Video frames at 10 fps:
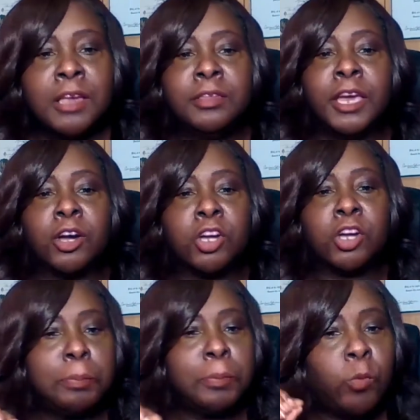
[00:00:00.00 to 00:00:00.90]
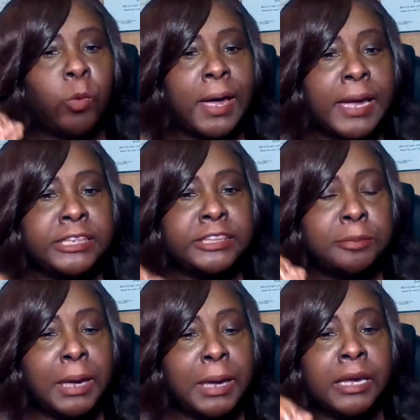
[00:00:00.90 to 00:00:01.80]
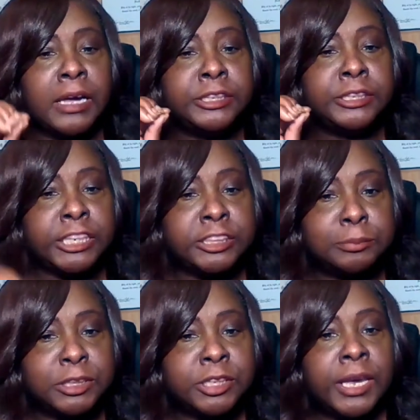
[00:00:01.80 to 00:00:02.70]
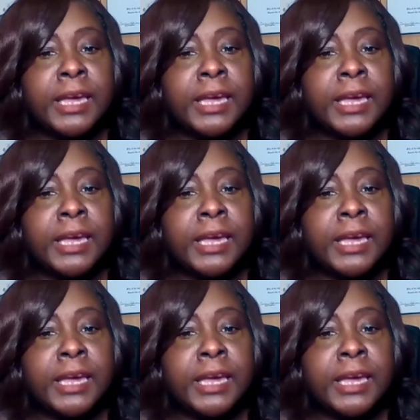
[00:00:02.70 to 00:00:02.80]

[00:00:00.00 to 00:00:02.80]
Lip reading: There are a couple ways to make adjustments.